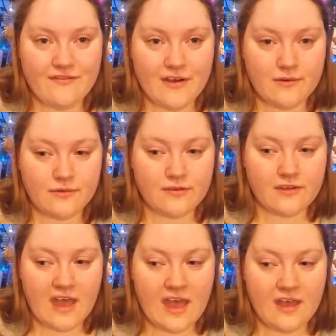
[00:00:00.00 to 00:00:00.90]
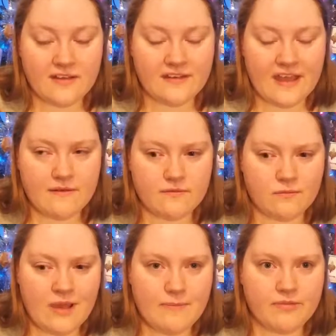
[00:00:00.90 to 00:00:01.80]
FOs, to get
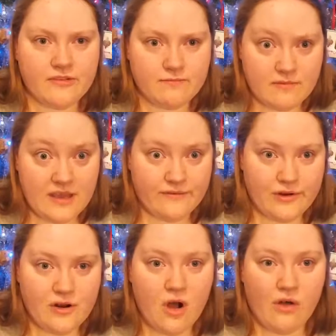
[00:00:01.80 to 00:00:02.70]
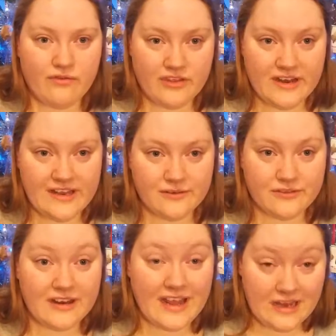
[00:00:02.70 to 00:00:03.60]
whips even off the
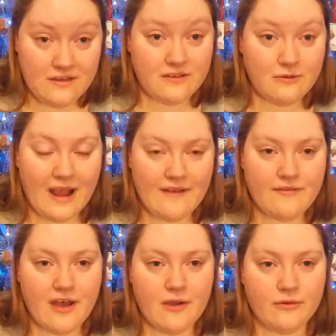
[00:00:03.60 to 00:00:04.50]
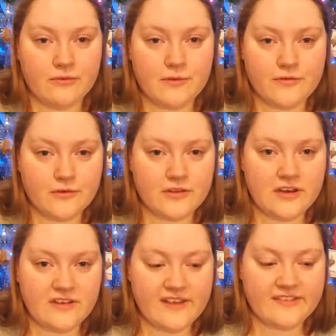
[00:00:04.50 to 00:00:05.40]
needles and into FOs before the
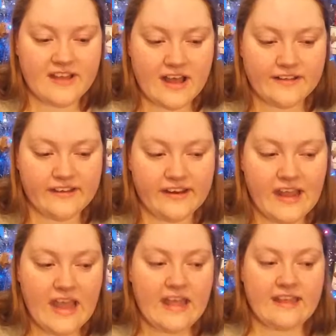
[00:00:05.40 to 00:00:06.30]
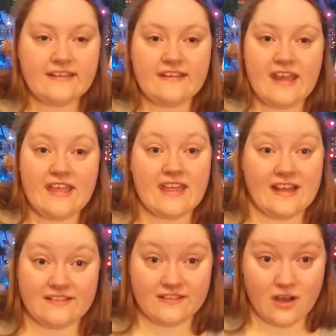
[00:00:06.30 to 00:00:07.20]
new year started. This year
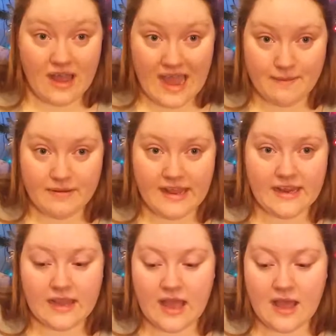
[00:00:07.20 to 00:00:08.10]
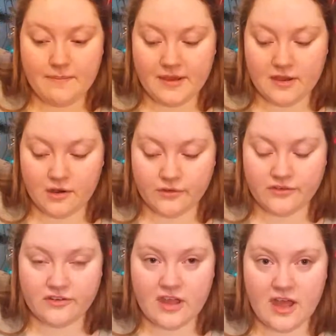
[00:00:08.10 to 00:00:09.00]
that's not happening
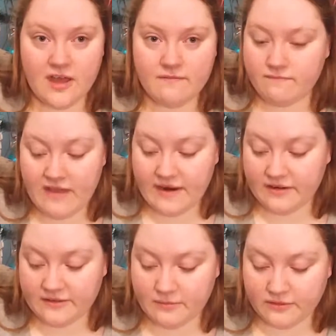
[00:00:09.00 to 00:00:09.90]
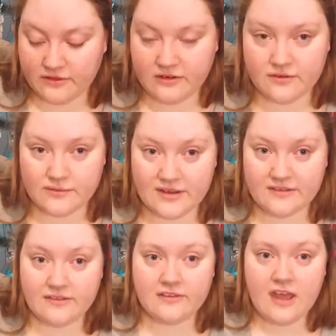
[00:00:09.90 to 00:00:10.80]
because various multitude of
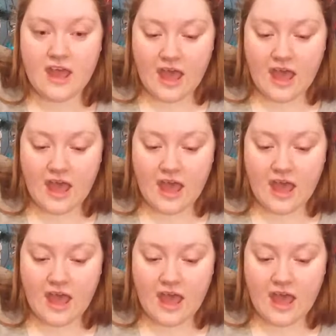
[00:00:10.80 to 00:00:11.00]
reasons,